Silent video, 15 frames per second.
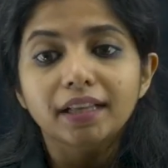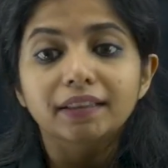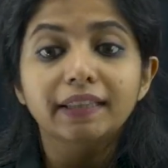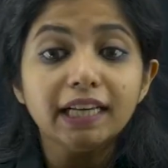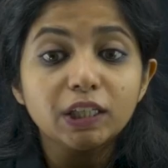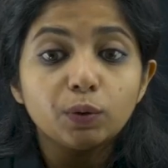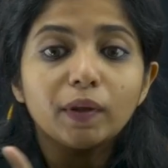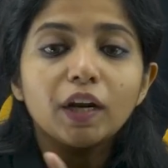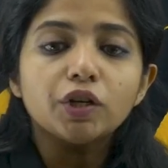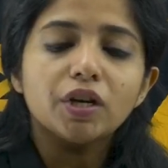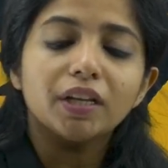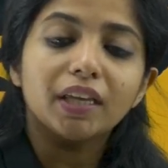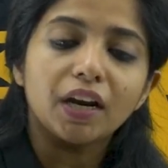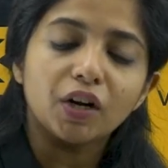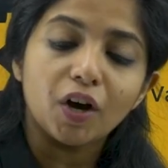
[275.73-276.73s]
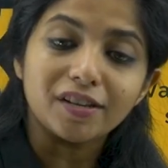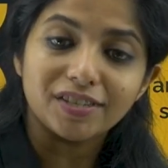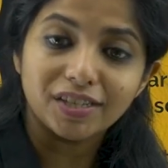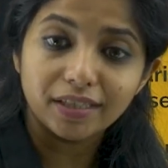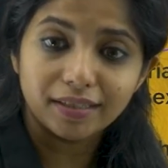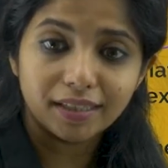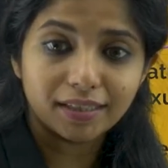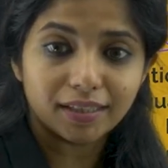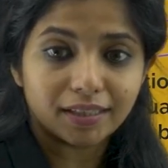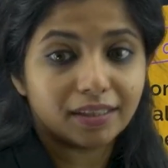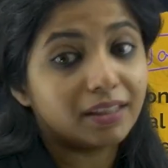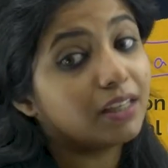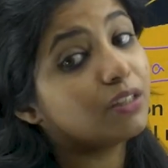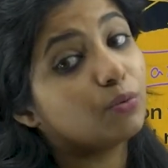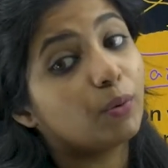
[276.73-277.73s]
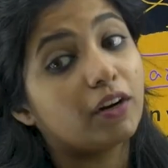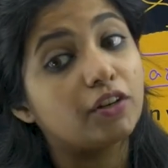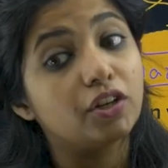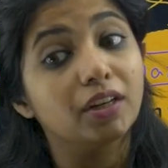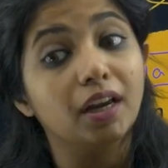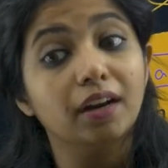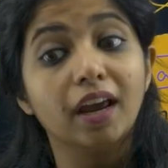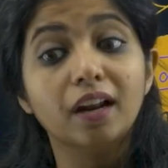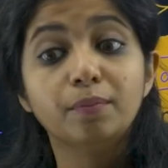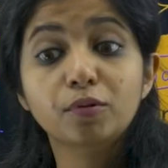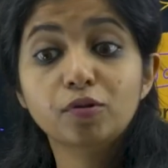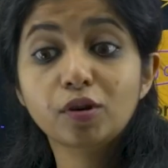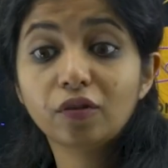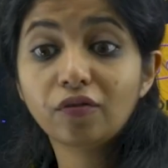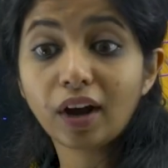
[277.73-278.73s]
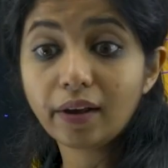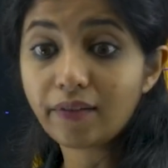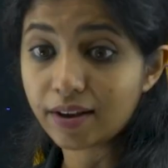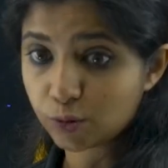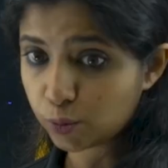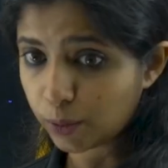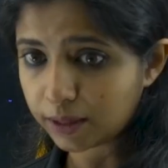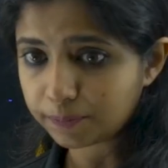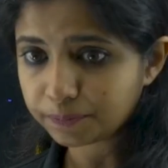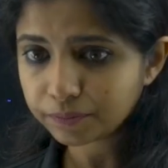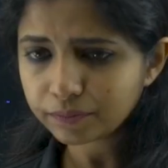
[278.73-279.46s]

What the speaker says: These variations can cause diseases. These variations can help you survive as well.